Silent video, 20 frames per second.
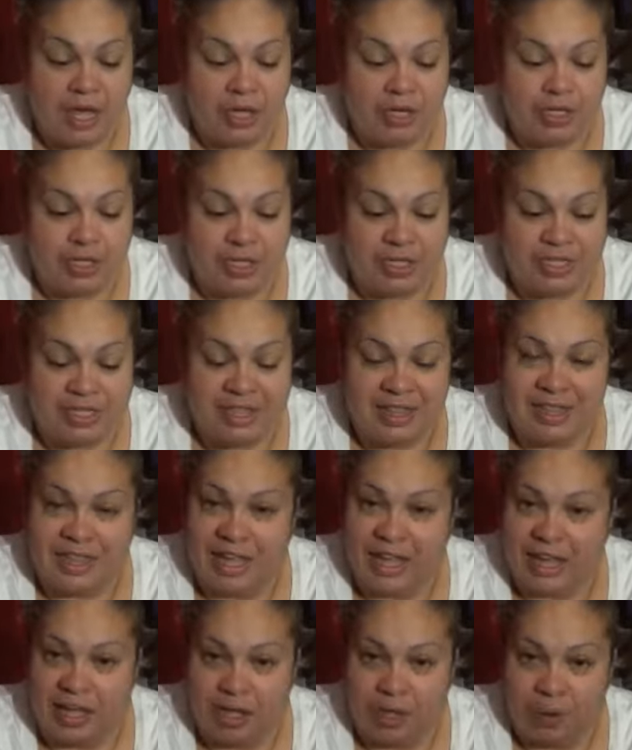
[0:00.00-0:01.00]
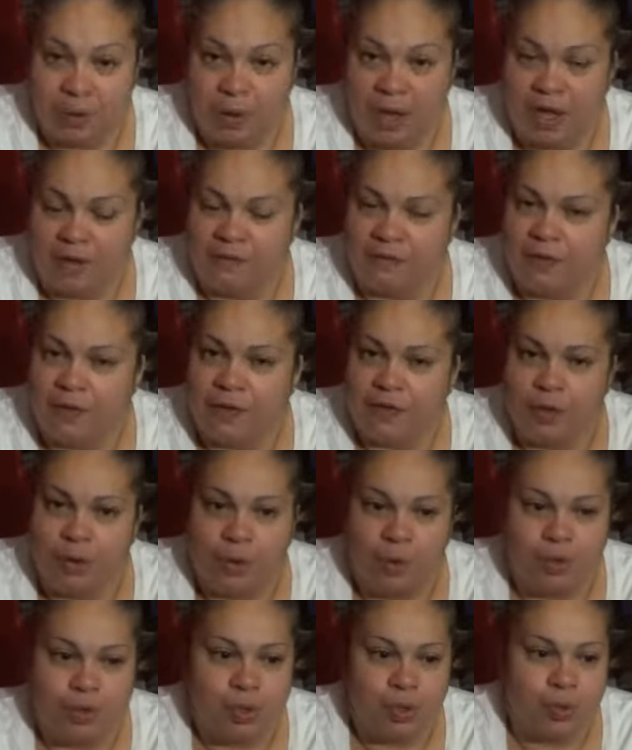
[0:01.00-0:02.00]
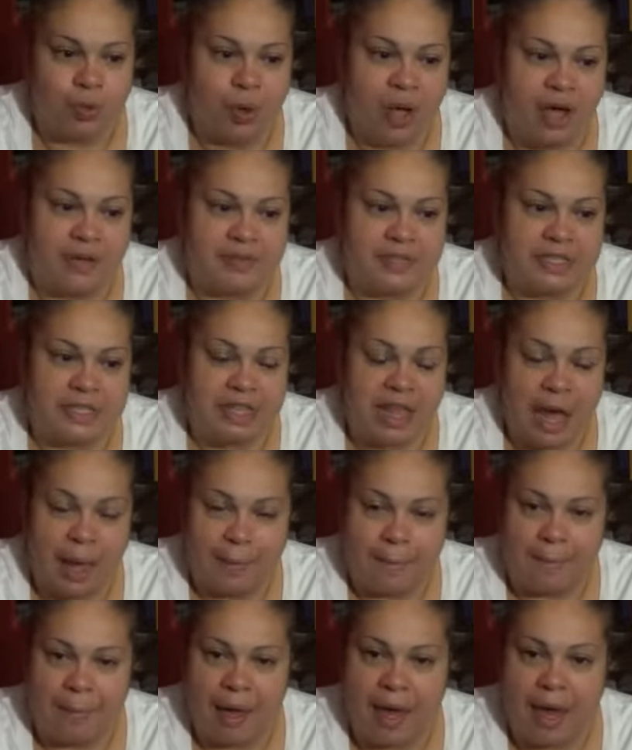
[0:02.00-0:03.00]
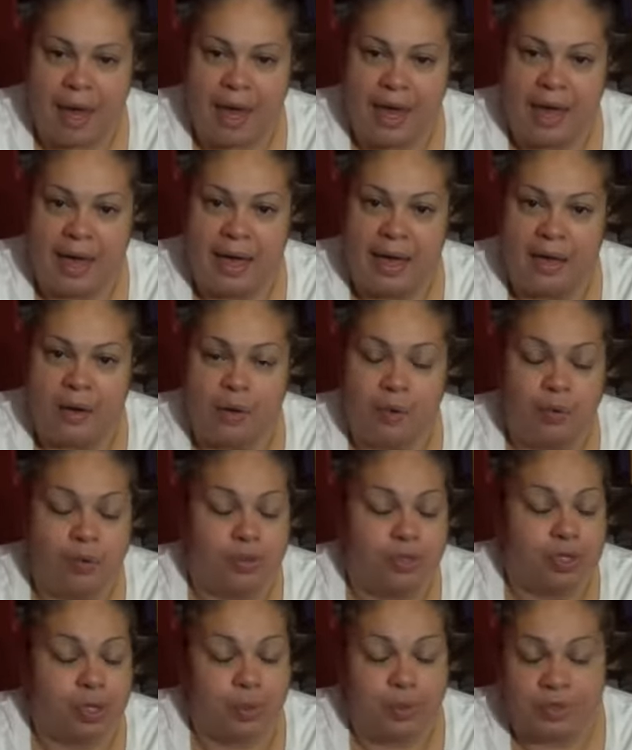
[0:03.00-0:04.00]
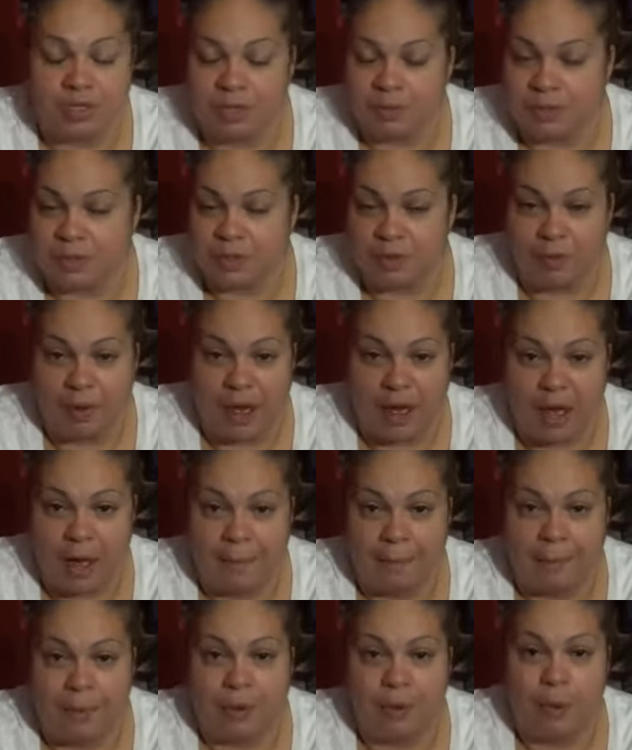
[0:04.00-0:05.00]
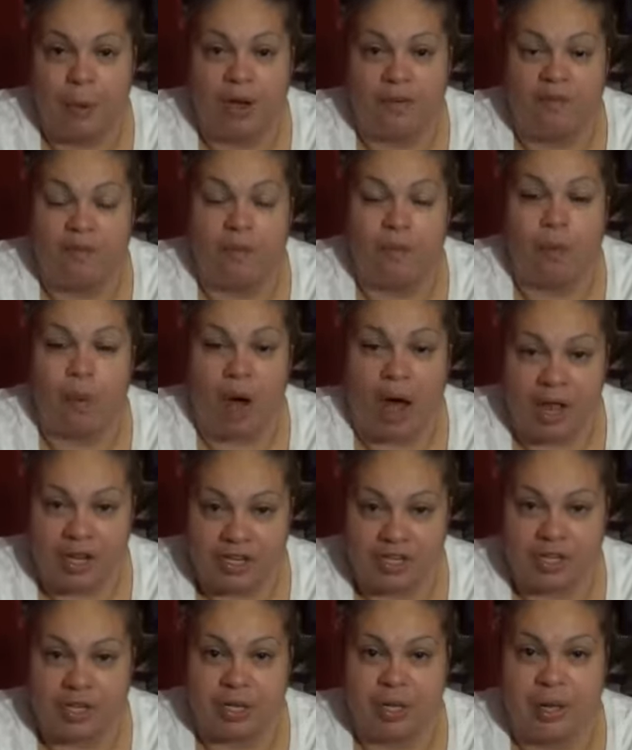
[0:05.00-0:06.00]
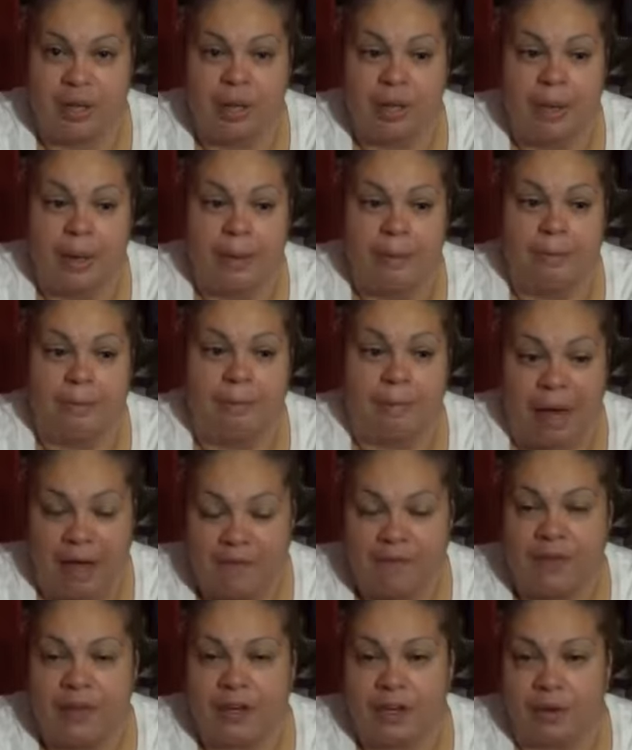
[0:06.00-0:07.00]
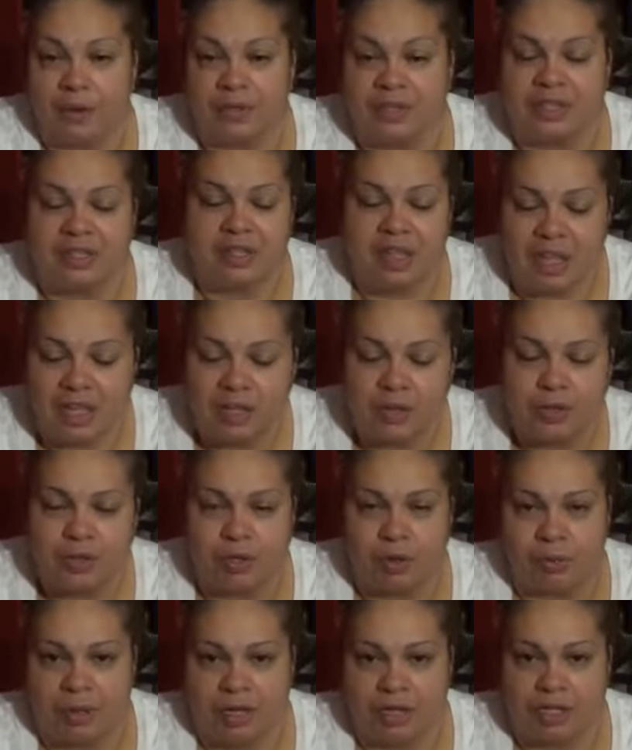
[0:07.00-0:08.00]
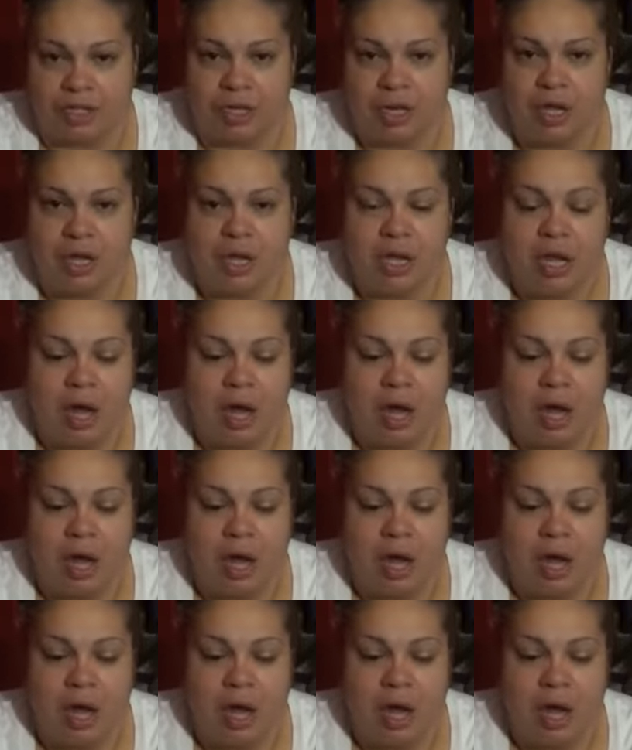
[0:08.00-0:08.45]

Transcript: Just thank you. And for those who have stopped by, who don't subscribe, but who have watched my videos, thank you so much.